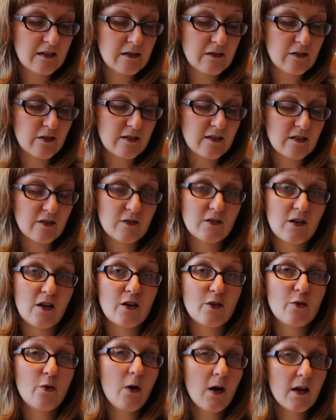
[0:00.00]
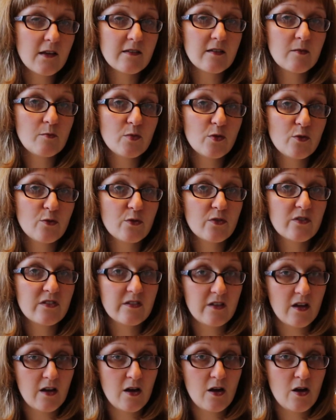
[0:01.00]
just looked like quite a simple,
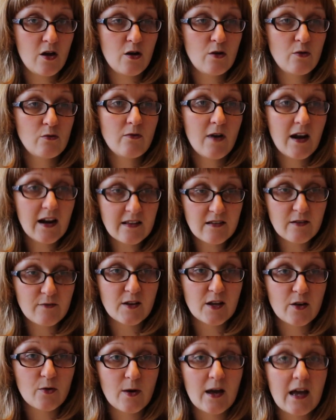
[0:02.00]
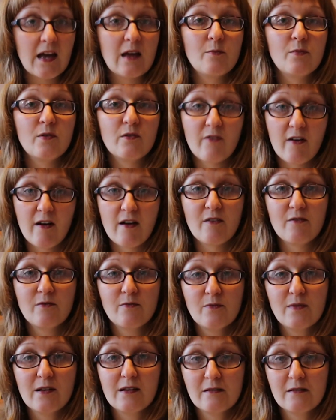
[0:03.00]
so relatively quick, but very